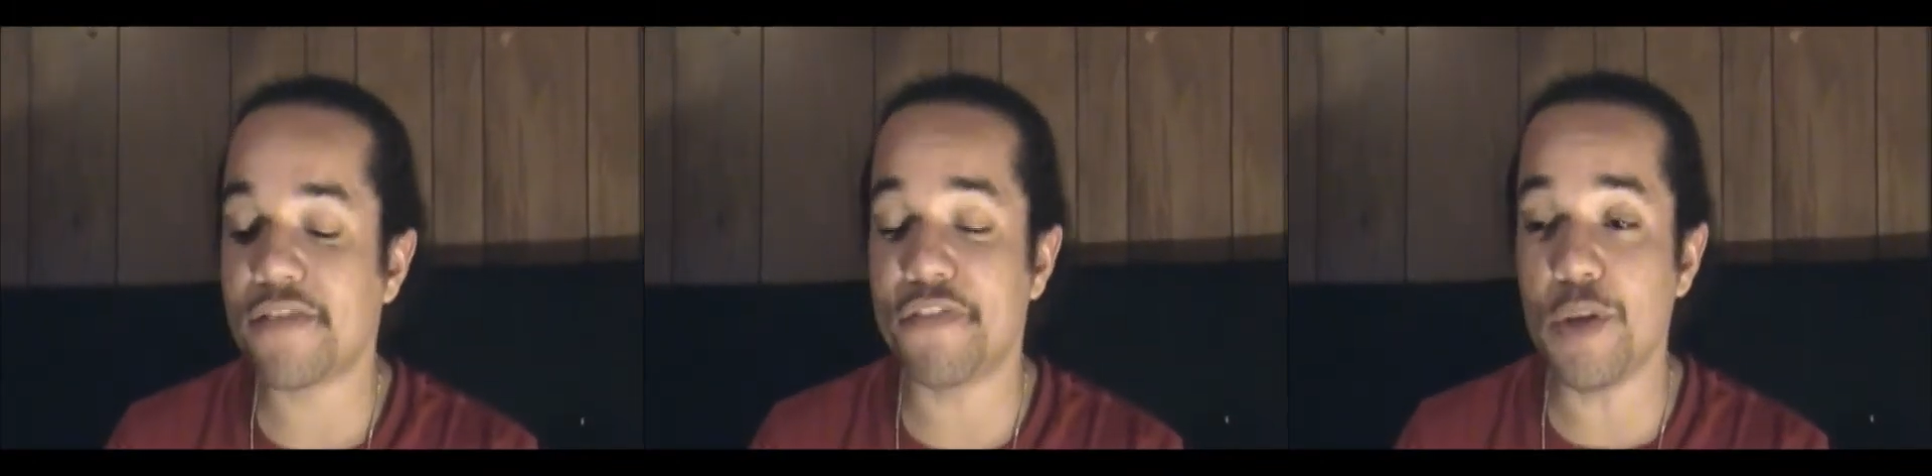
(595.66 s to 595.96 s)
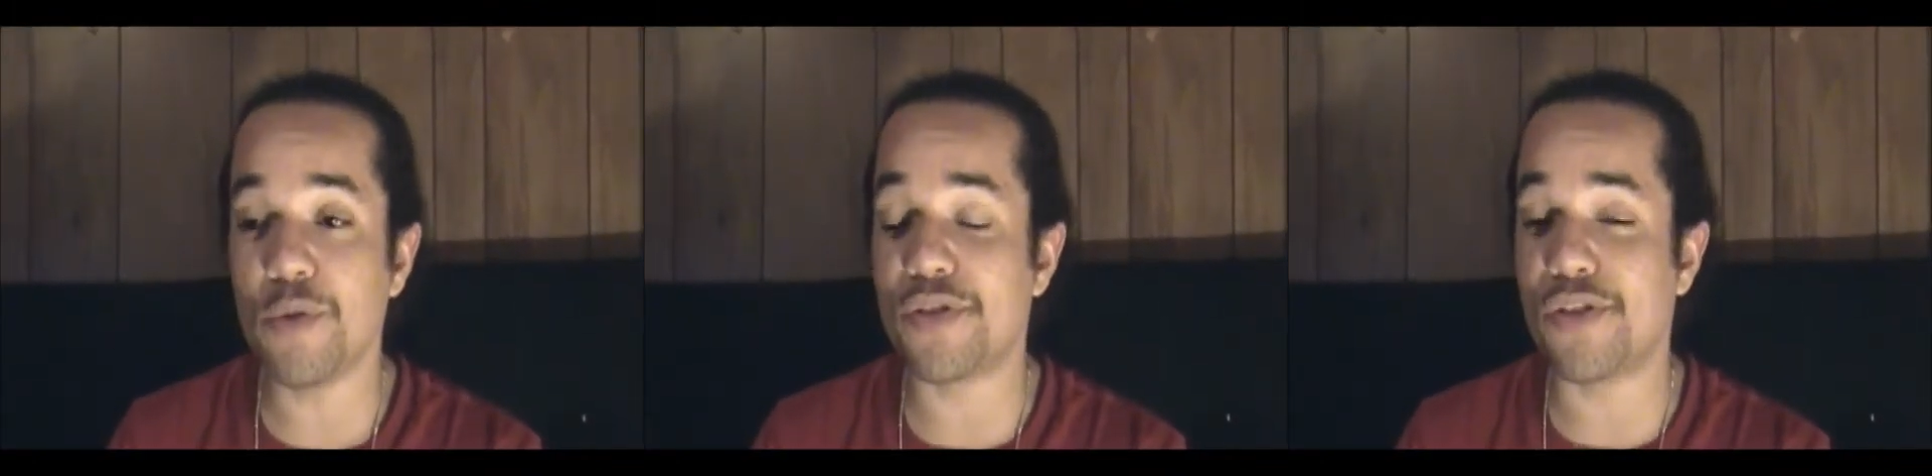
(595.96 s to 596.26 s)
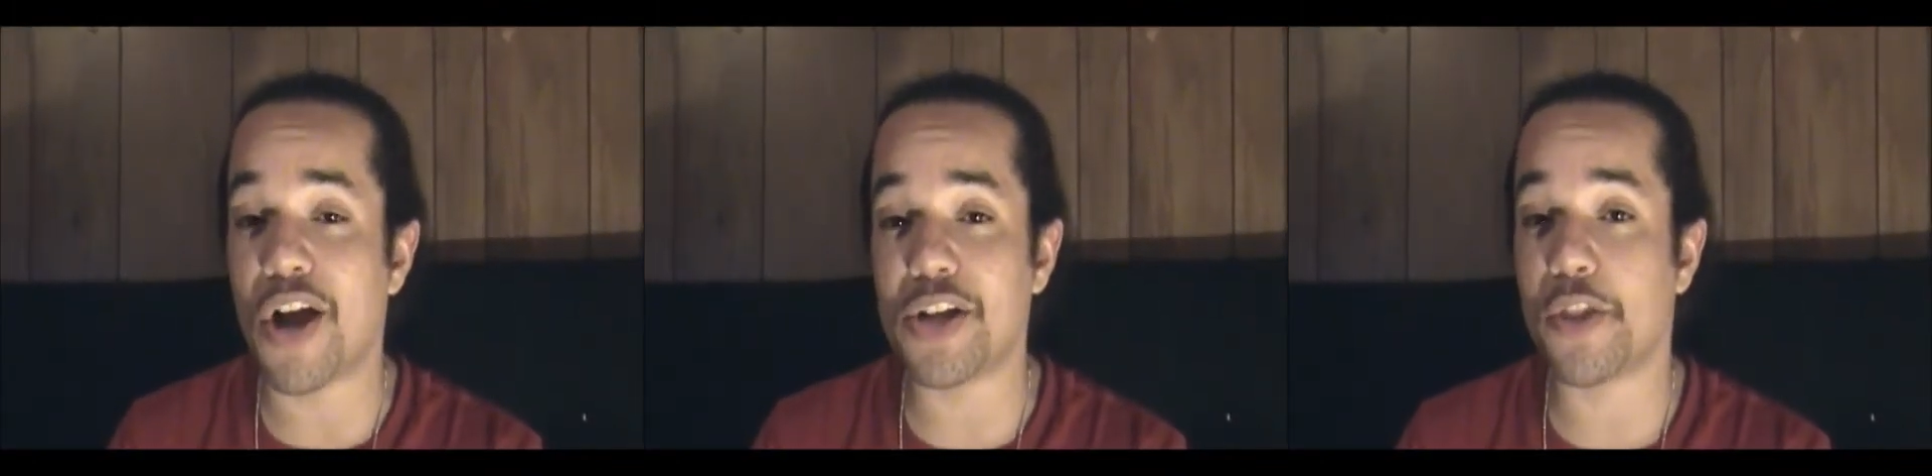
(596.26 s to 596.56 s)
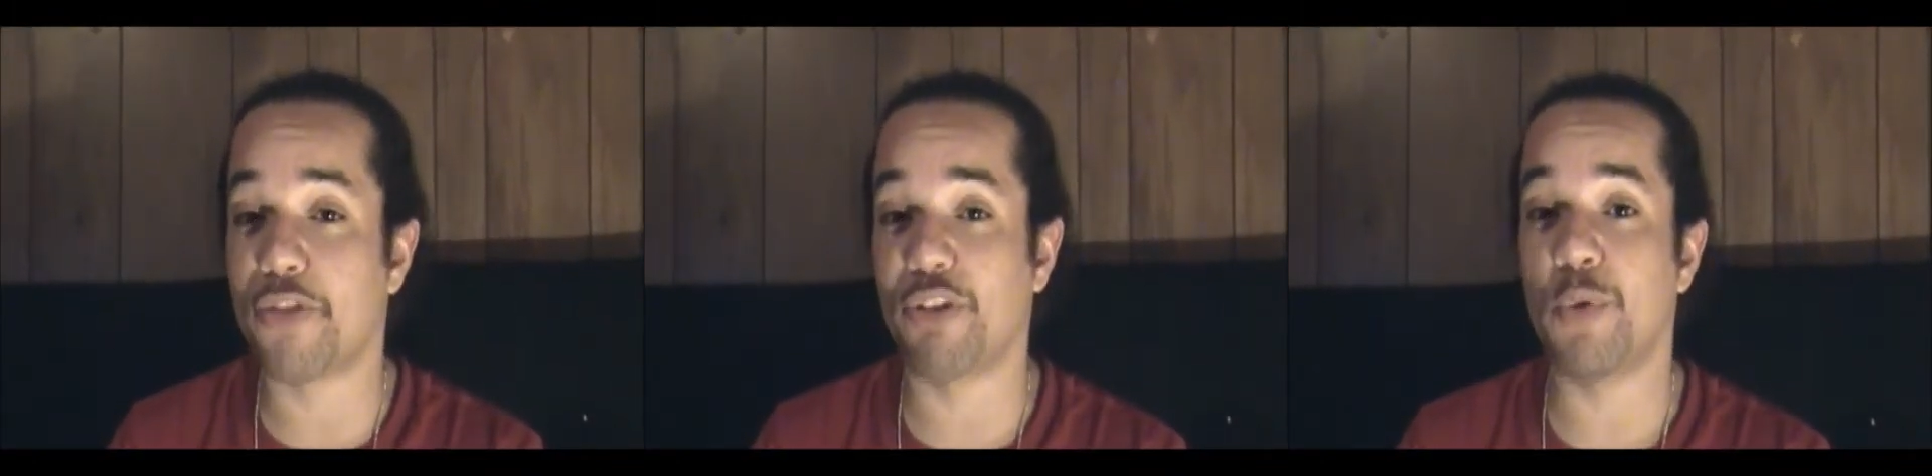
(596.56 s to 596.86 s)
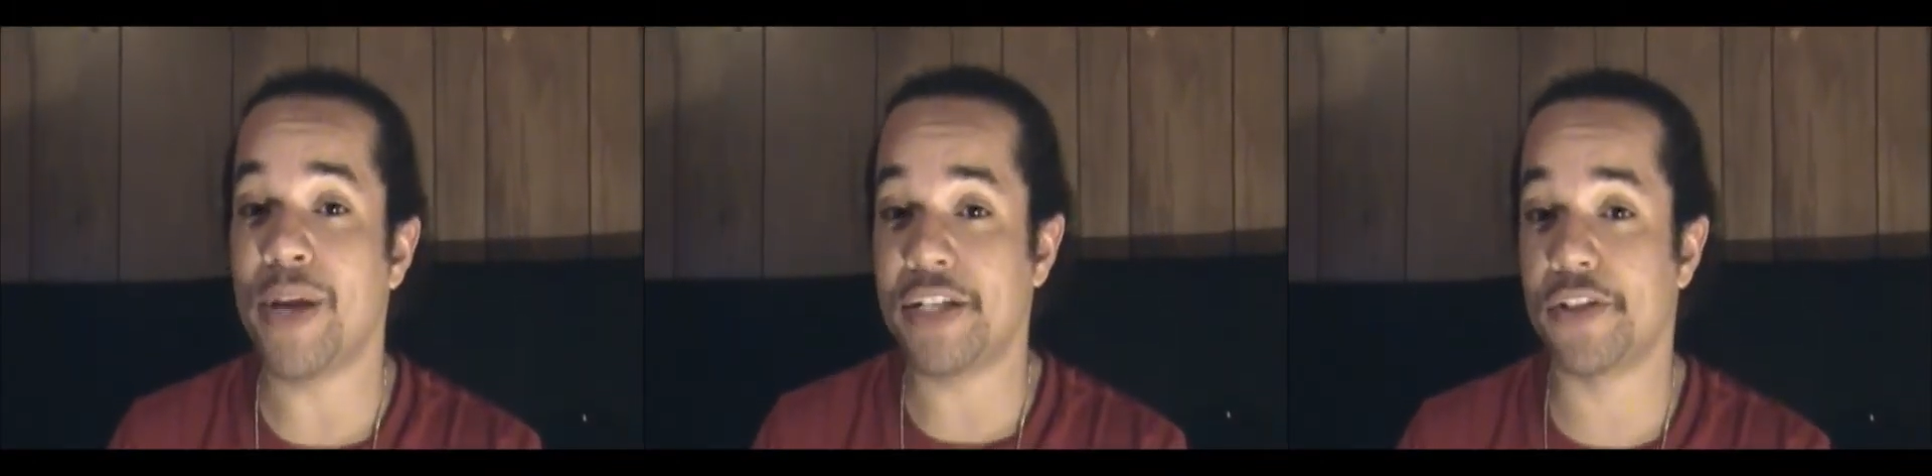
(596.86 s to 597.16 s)
feud started
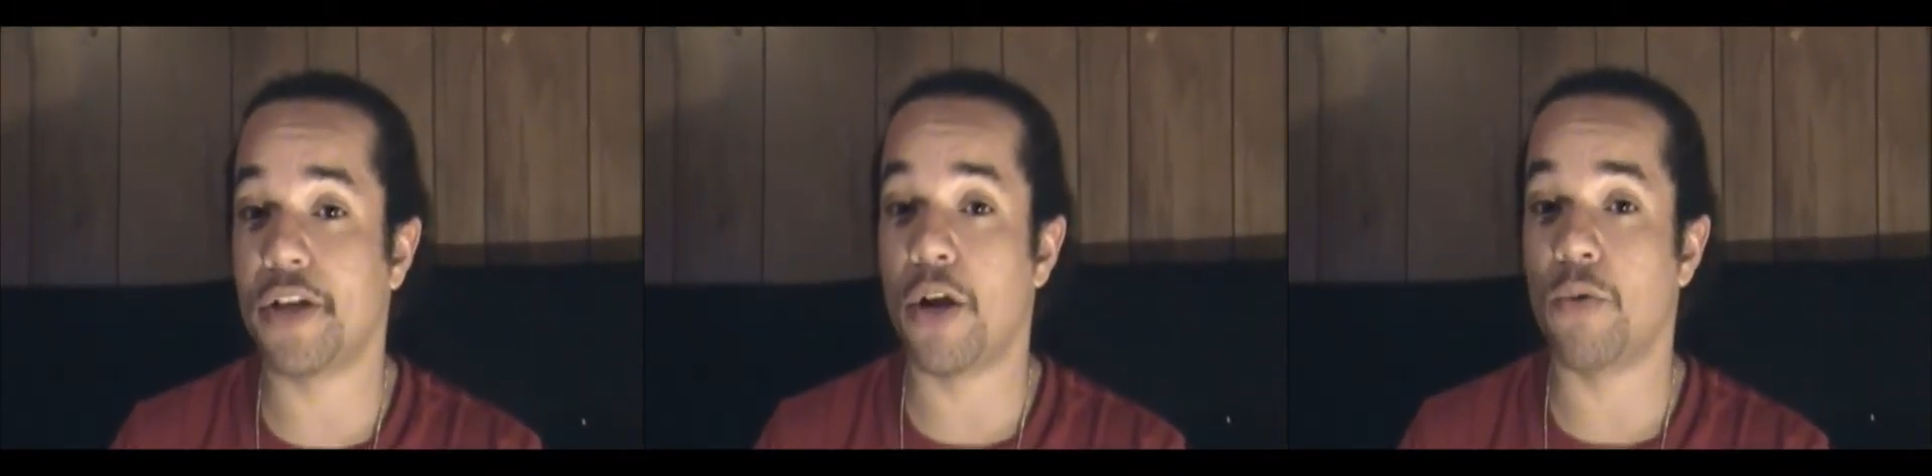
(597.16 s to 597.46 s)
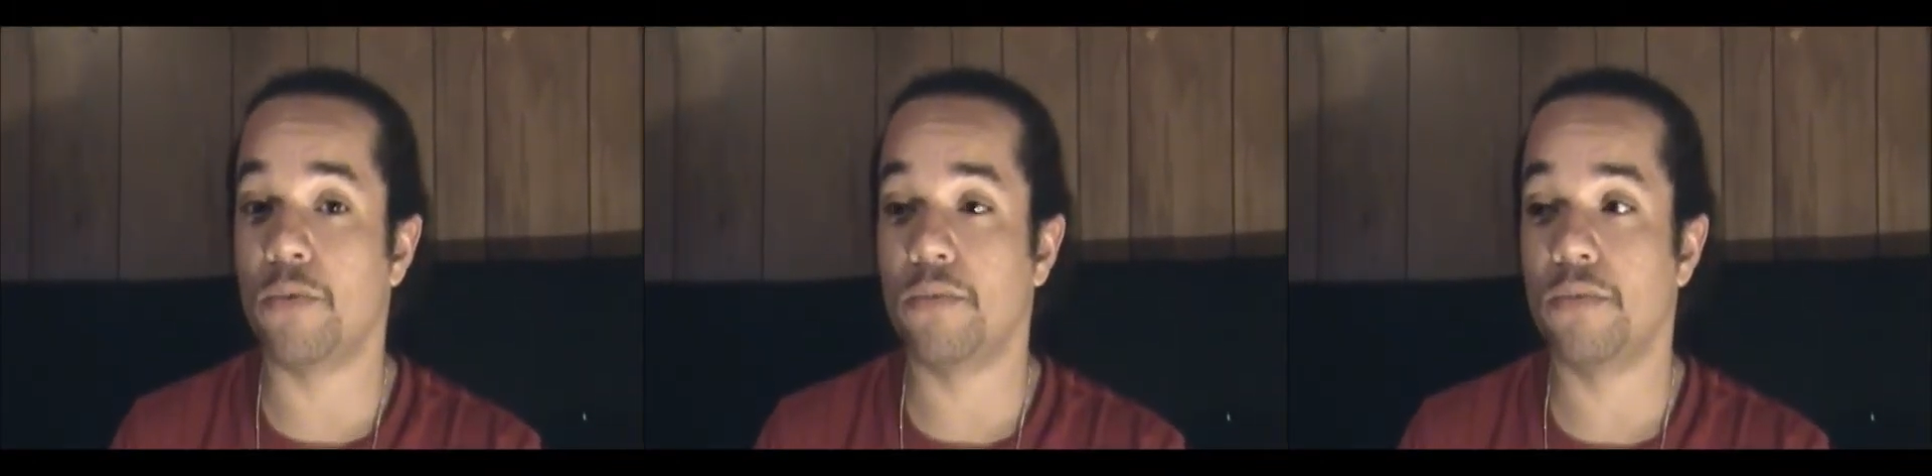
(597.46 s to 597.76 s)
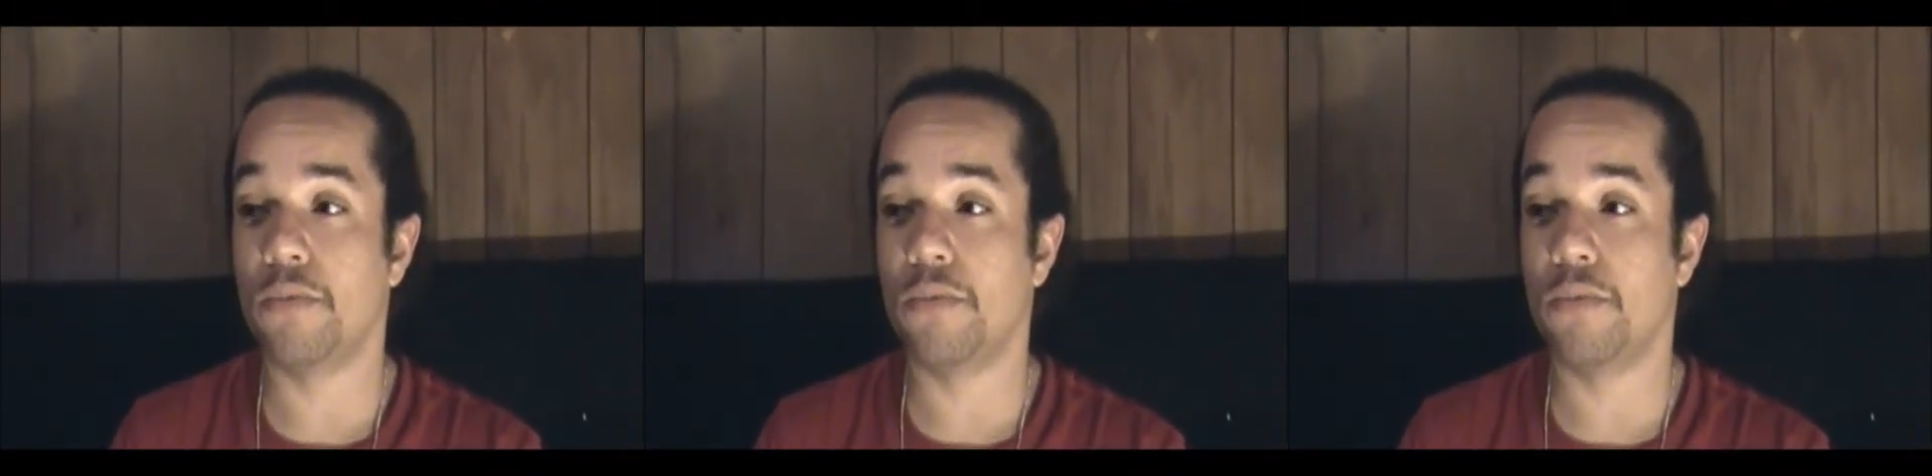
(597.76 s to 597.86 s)
3 weeks ago.